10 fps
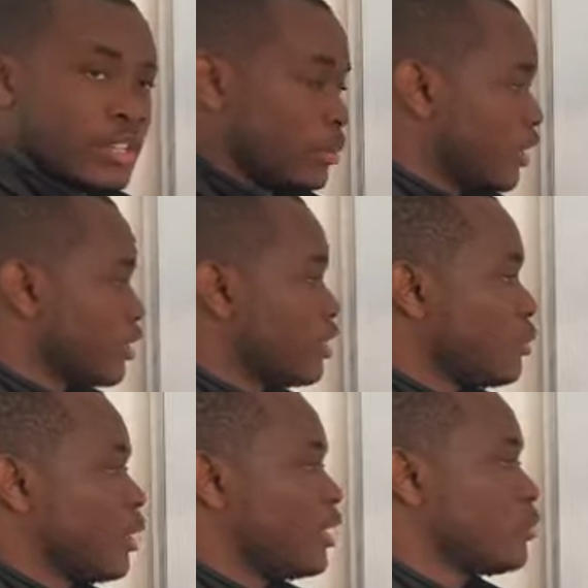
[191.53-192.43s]
We can say
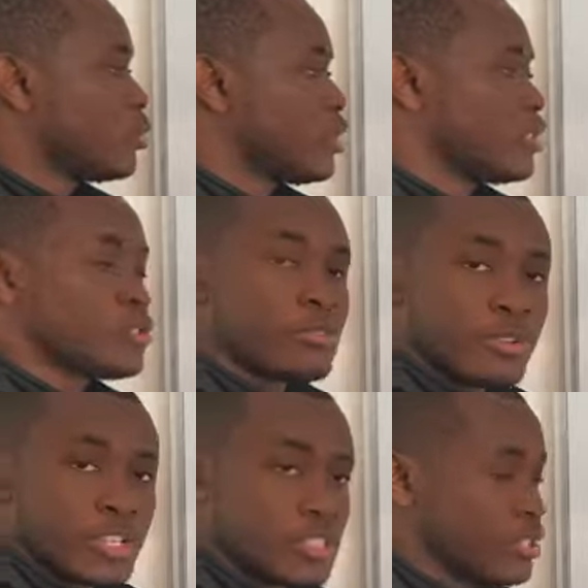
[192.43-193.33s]
we are in the presence of function.